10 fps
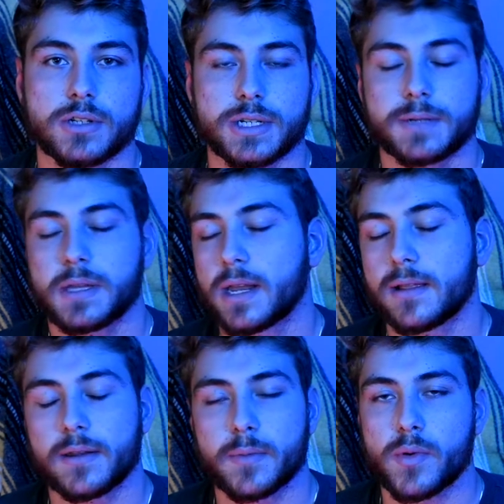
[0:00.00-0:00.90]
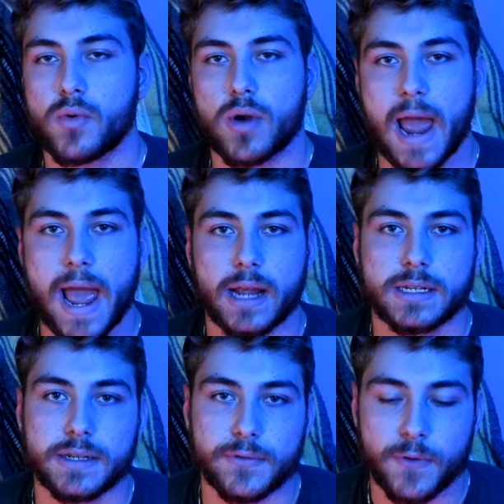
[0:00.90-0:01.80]
just get a little bit more
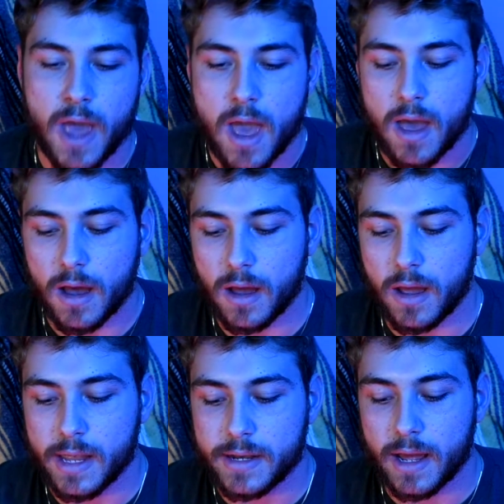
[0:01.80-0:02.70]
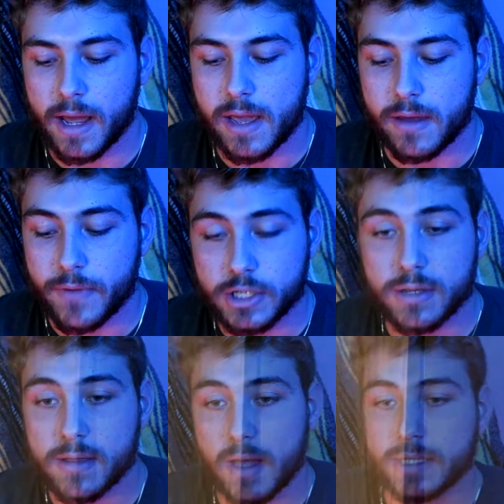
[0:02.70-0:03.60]
active. And I
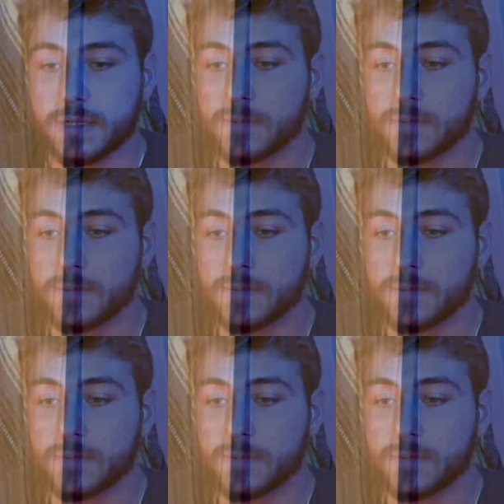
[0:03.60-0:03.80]
eventually lost